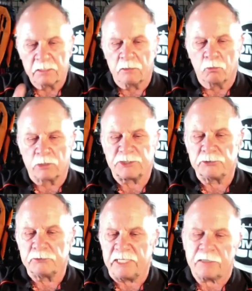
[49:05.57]
What's
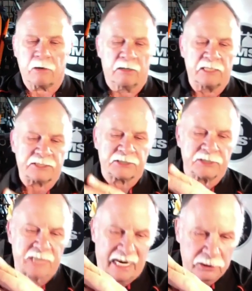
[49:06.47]
unique on this
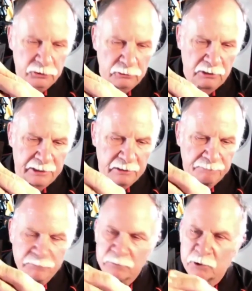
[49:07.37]
is actually
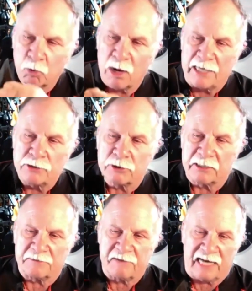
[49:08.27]
the way you
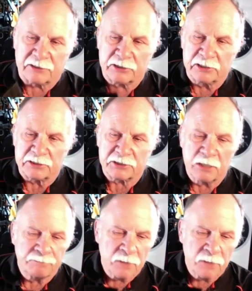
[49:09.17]
can attach this.